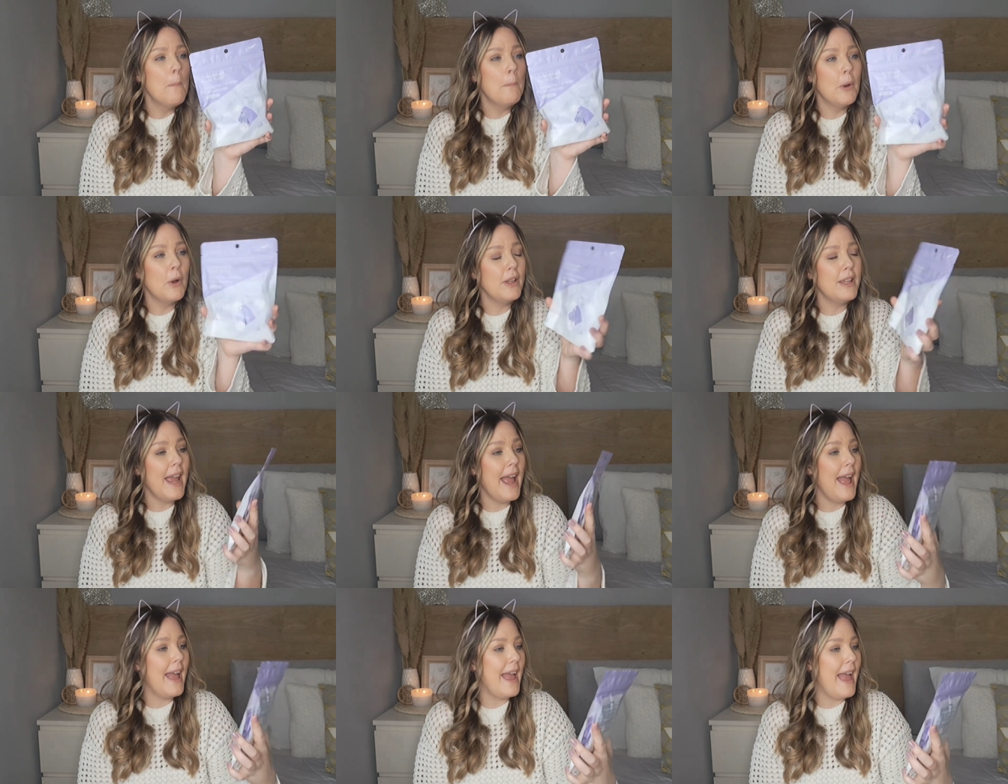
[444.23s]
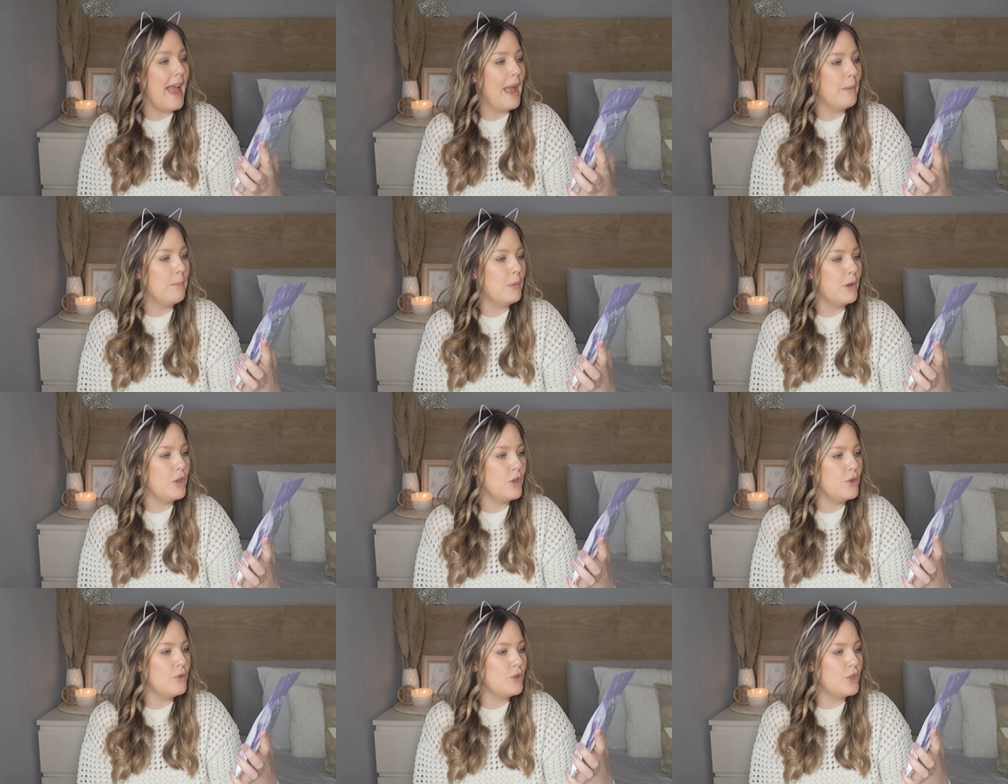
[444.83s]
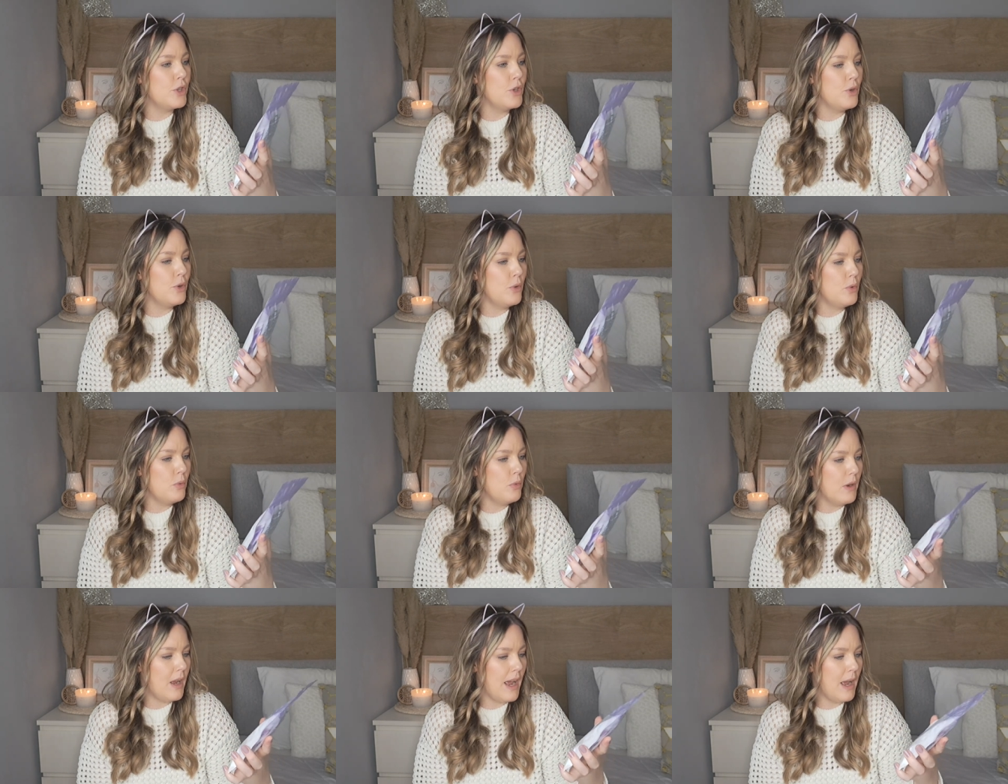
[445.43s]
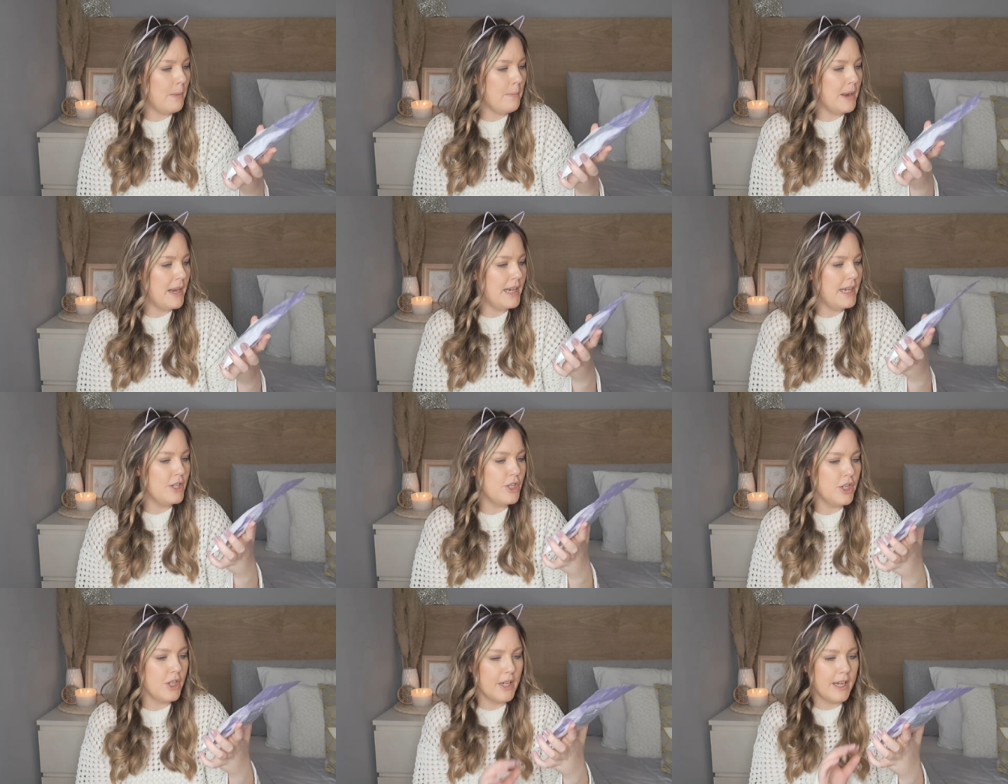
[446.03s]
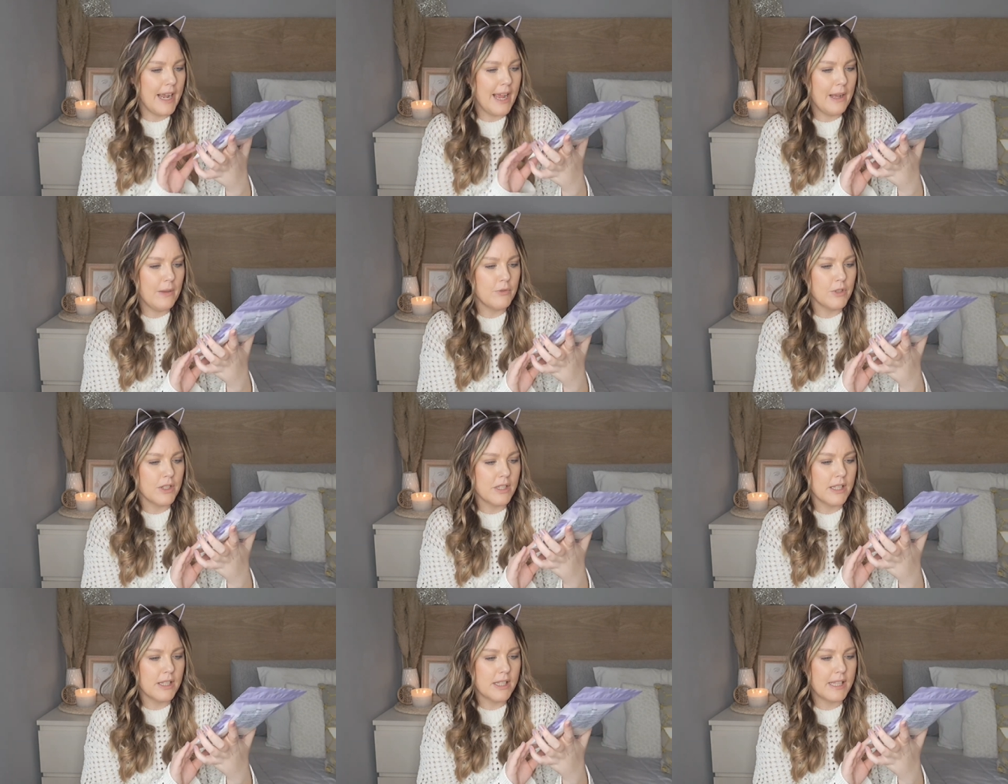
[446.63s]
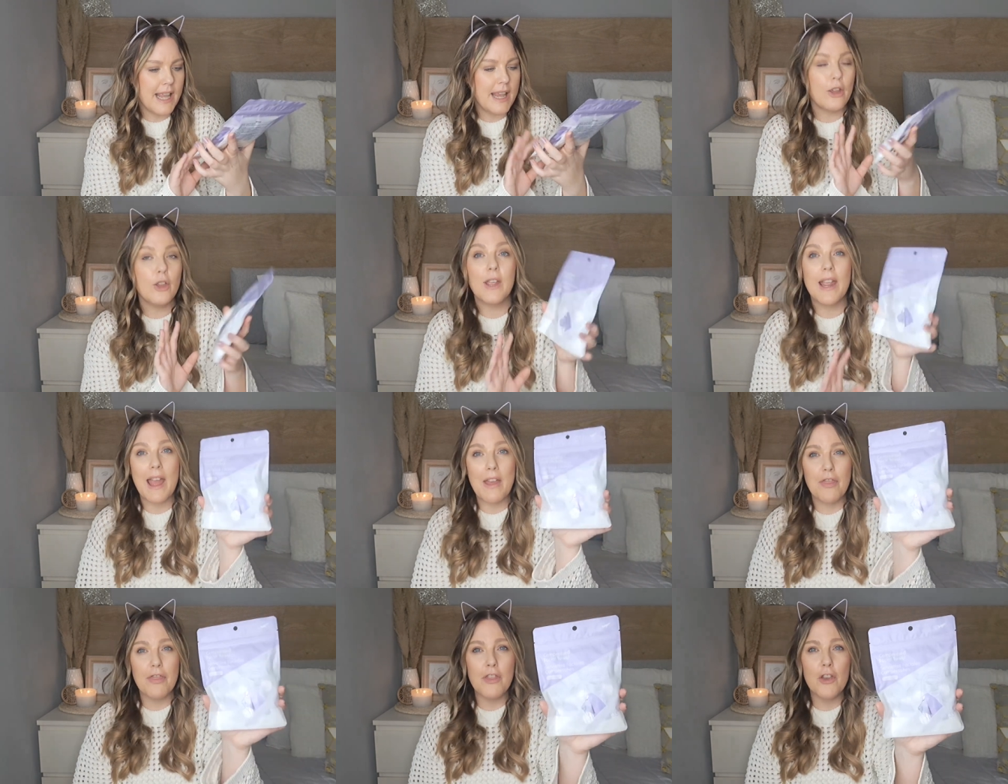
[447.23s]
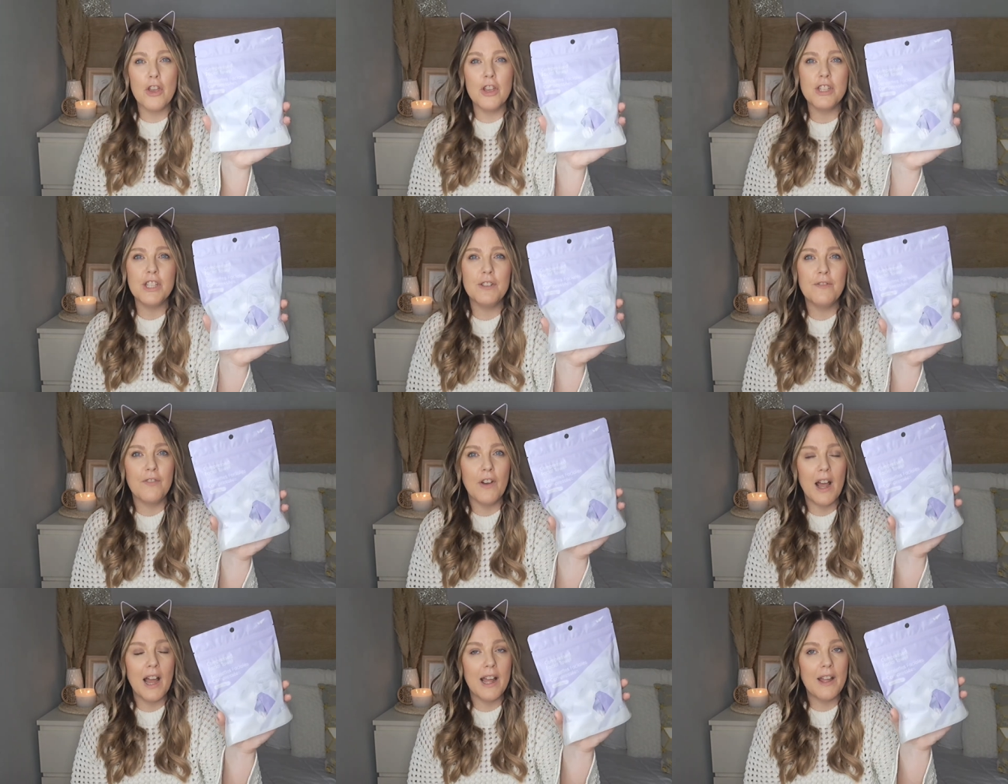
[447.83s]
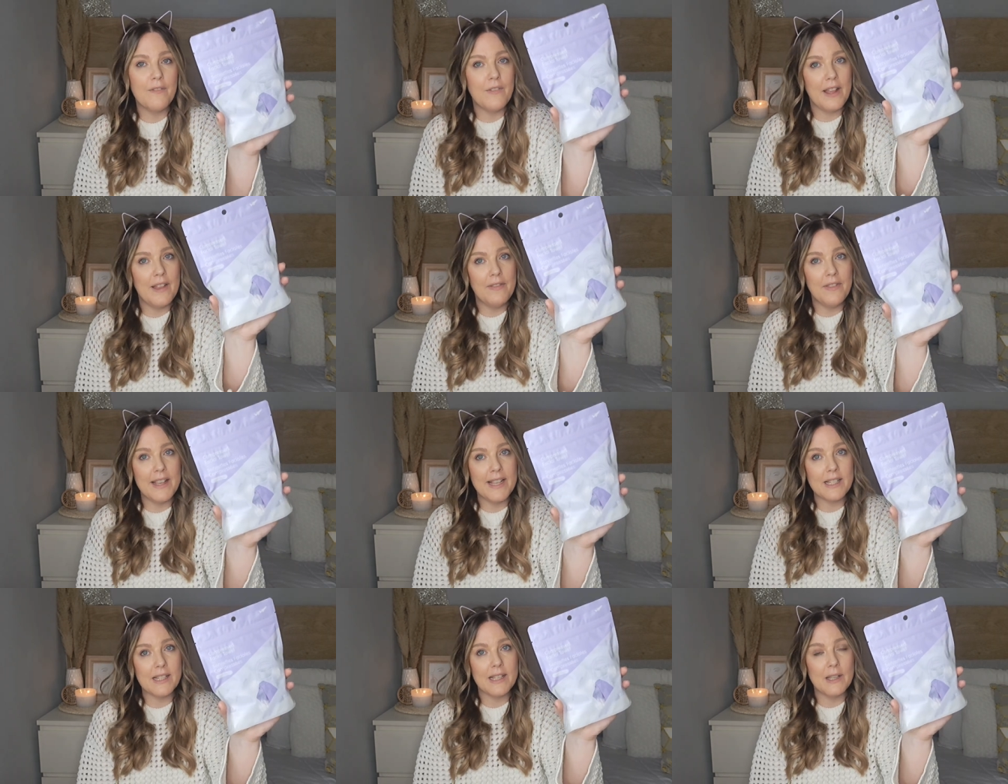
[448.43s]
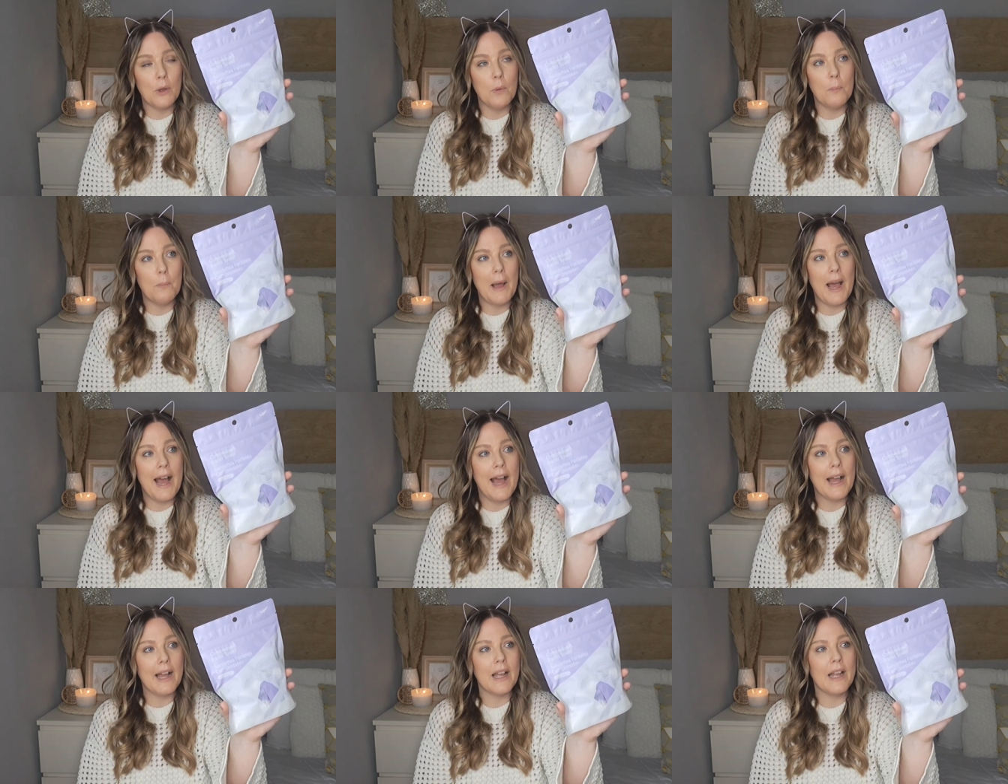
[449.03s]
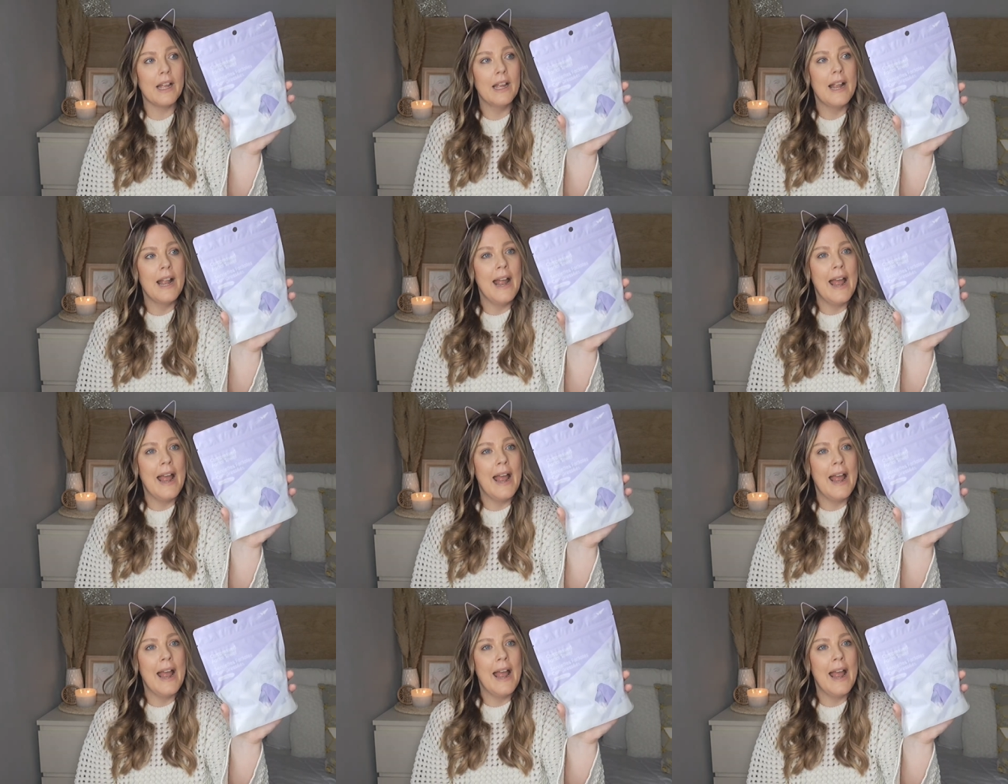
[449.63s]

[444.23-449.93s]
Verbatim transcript: But yeah, um, you do, how many do you get? Does it say? You get 35 in this little pack.